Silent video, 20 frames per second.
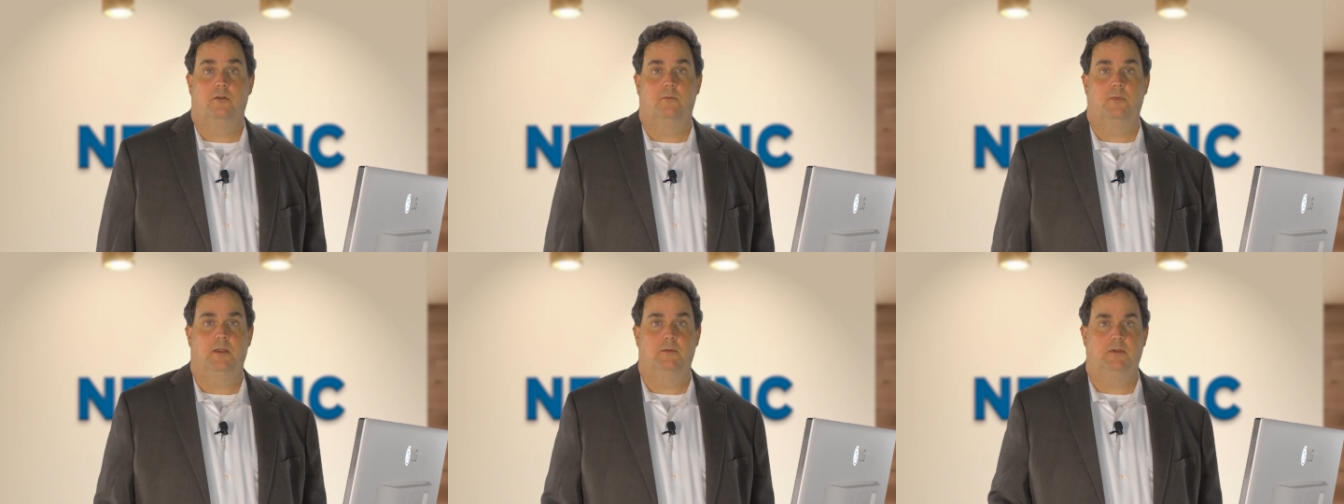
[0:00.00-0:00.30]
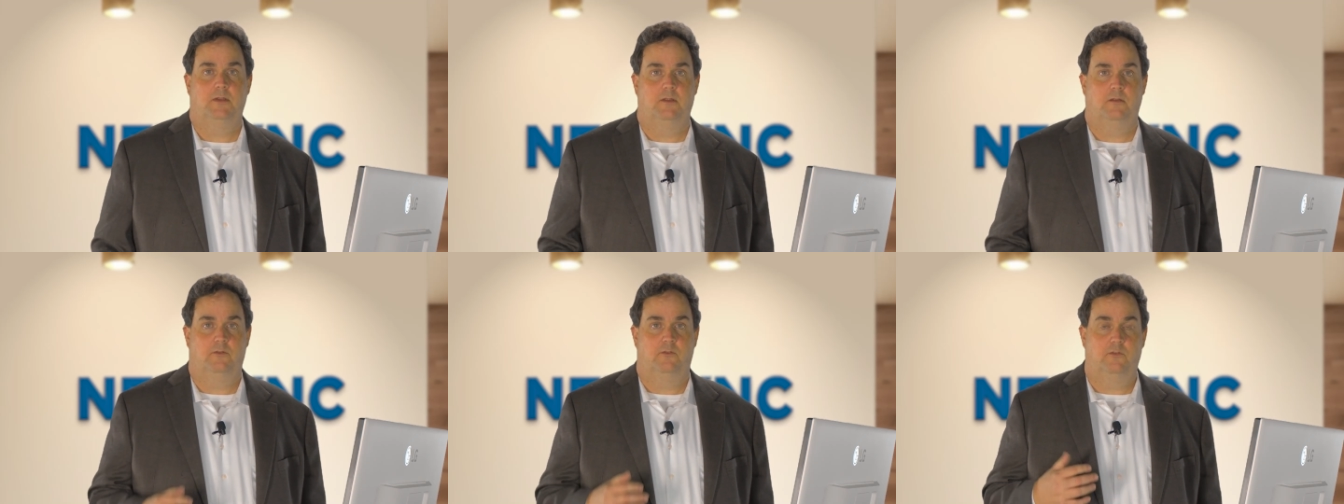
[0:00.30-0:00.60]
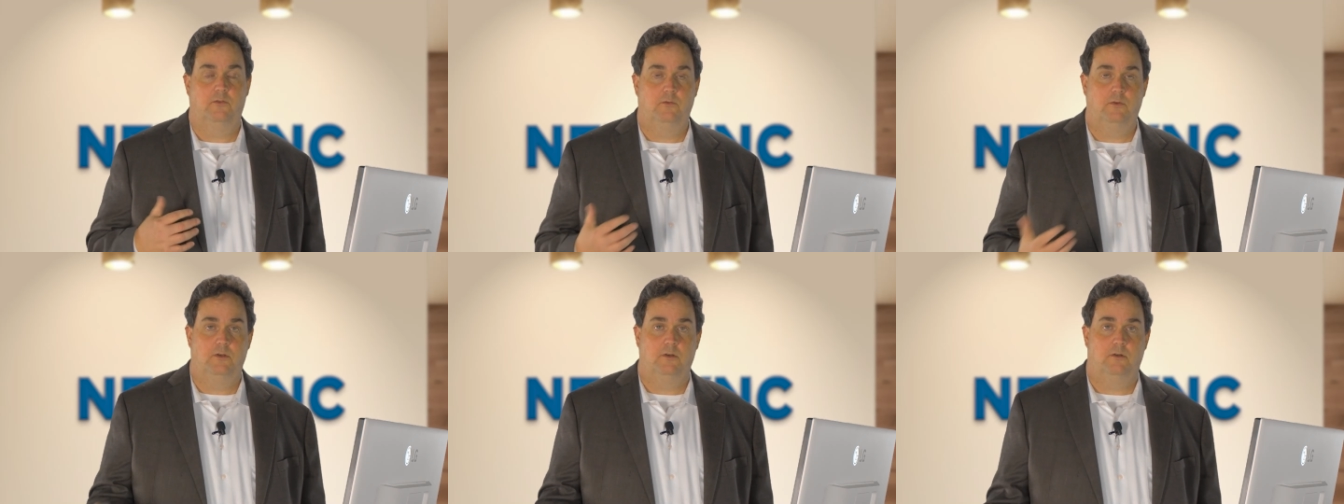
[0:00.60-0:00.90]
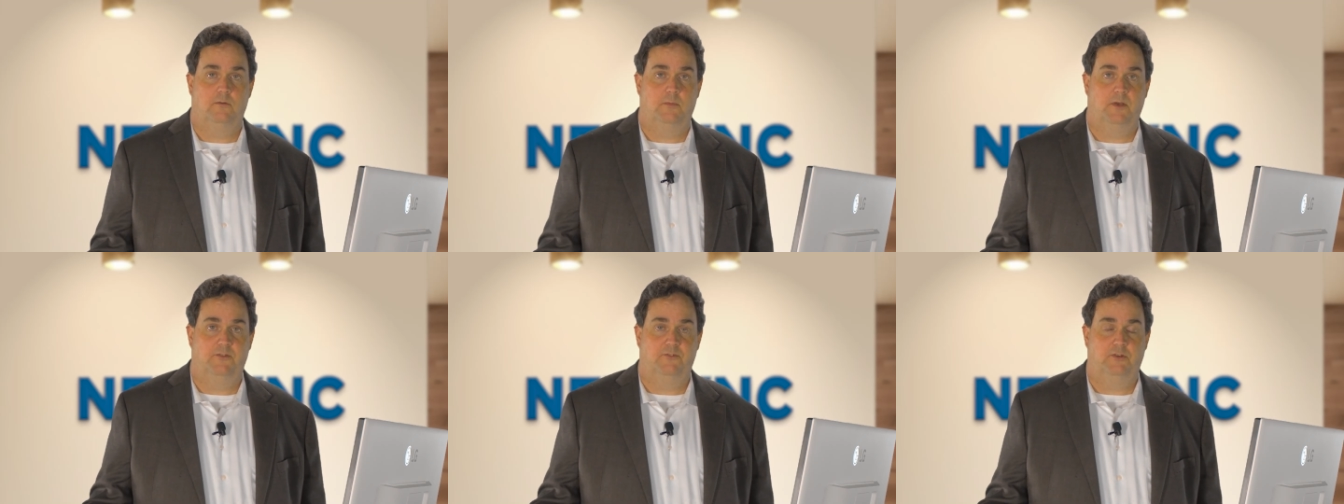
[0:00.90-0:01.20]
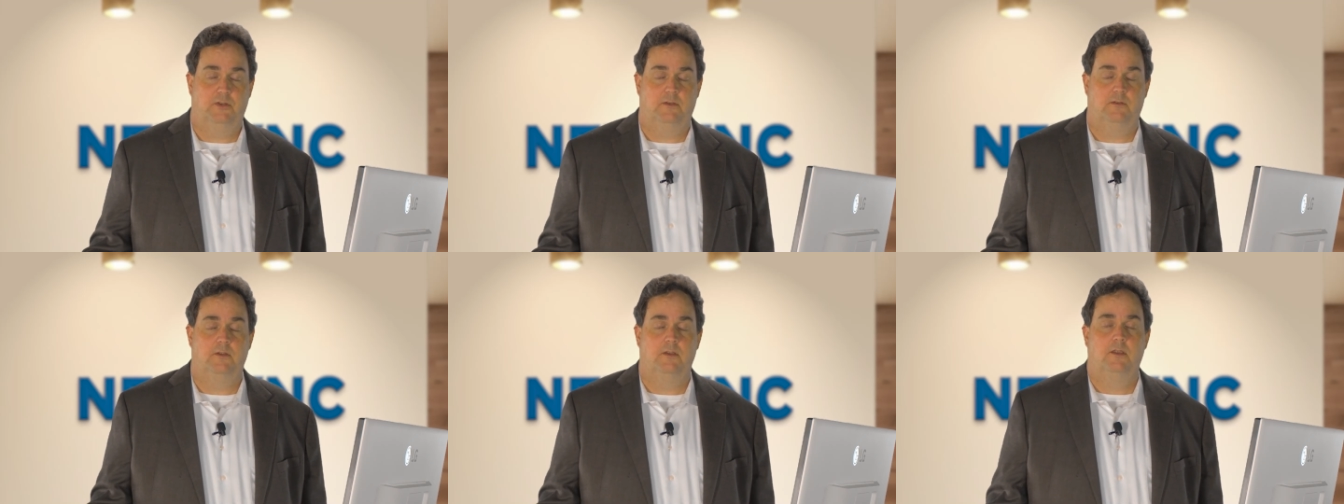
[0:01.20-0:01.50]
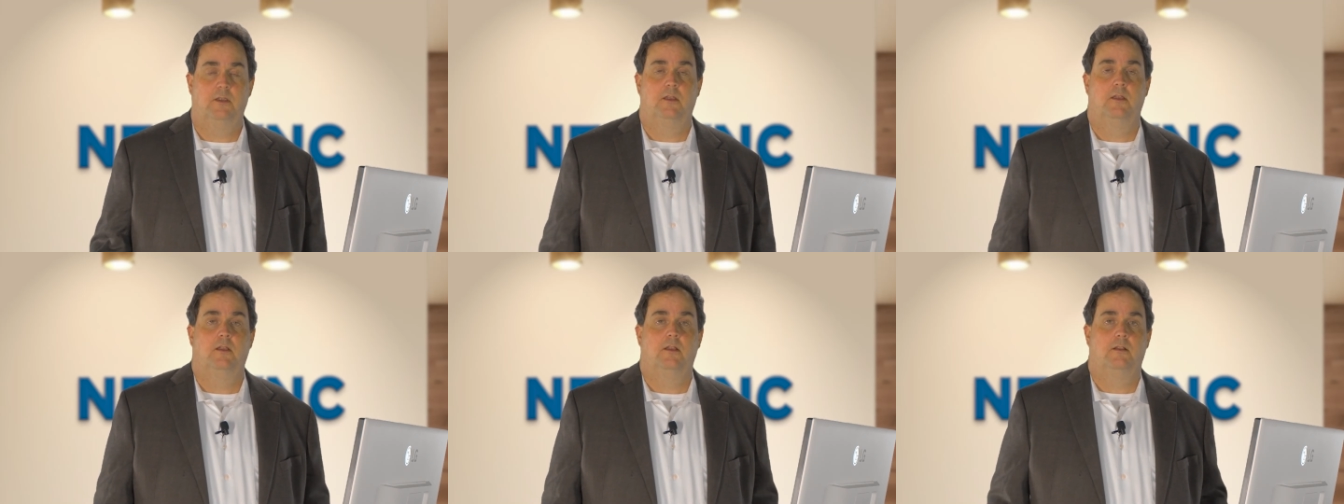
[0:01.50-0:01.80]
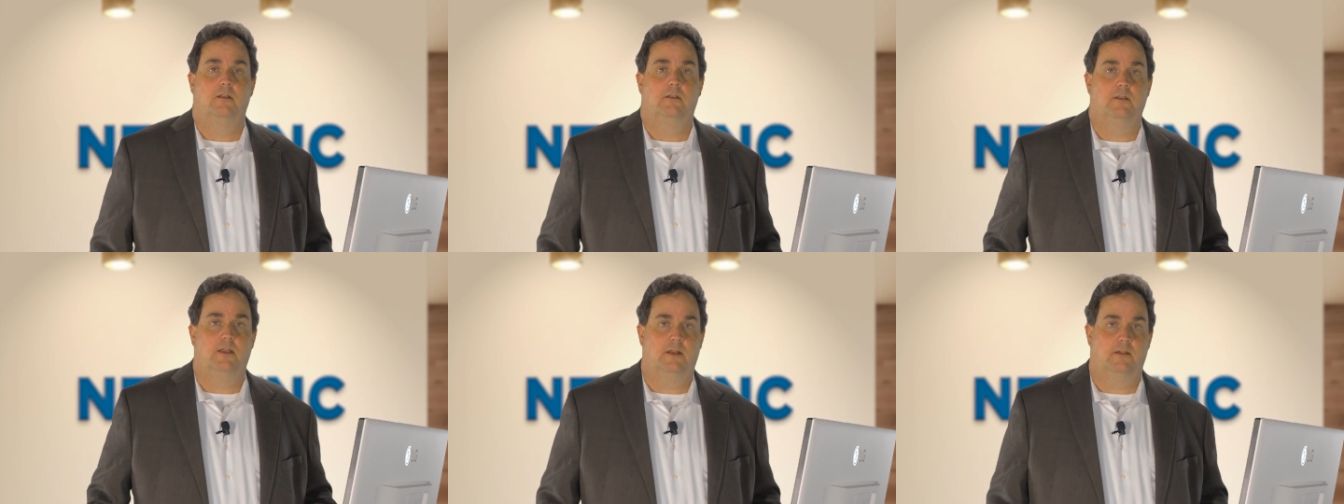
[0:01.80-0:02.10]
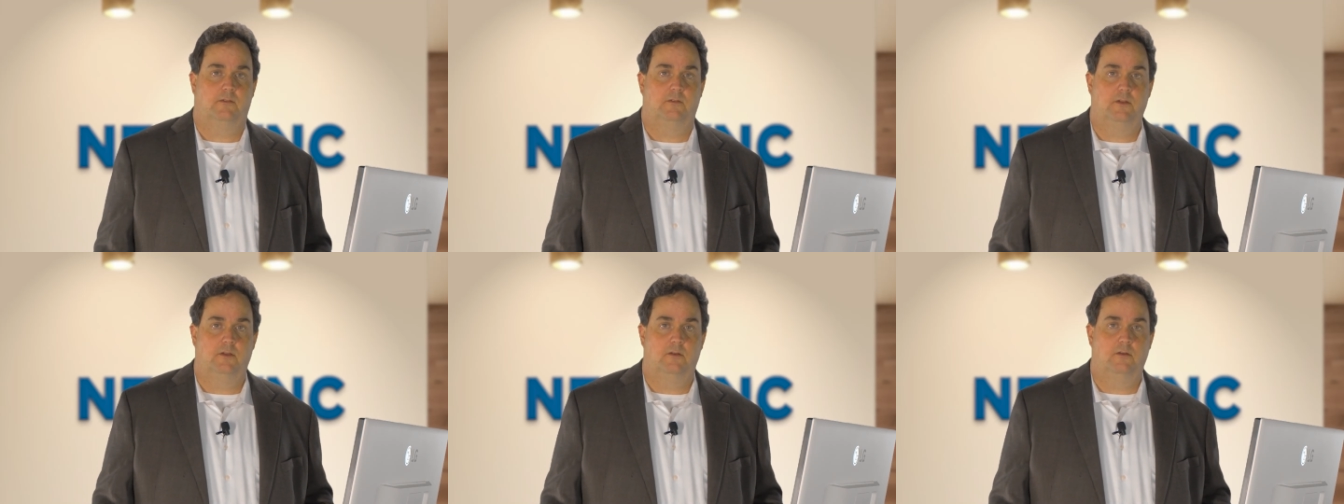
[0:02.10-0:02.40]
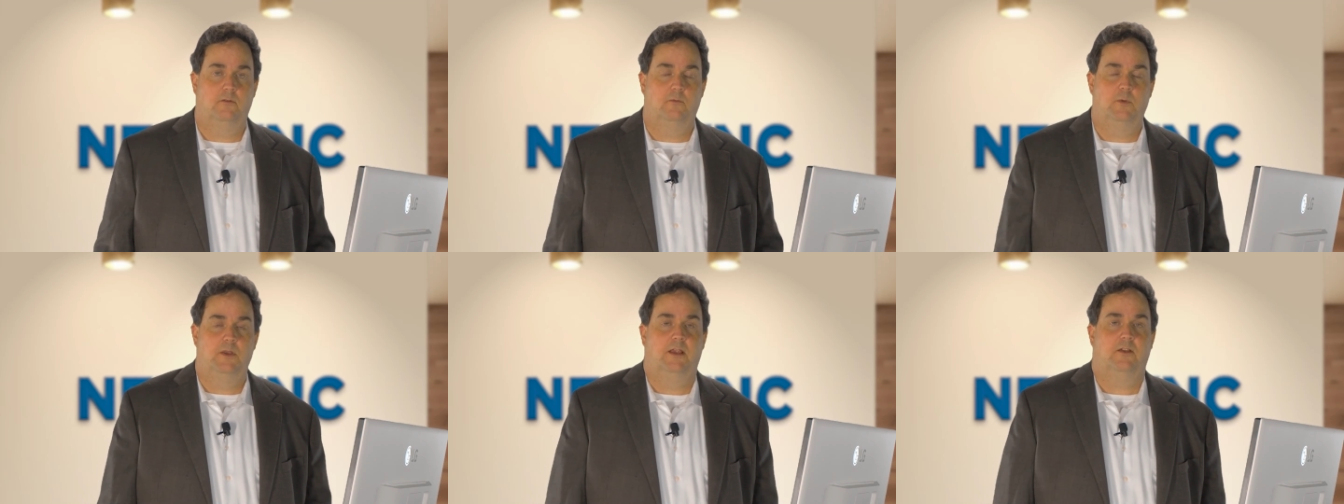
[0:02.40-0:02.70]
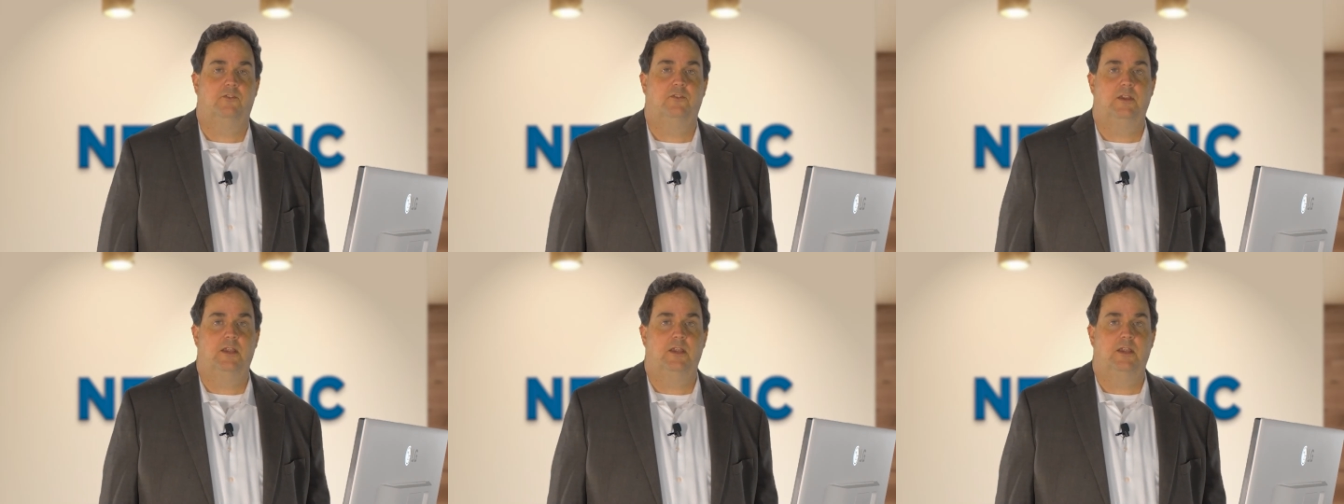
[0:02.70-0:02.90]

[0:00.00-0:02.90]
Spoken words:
maybe a 2-year budget, let us know. We actually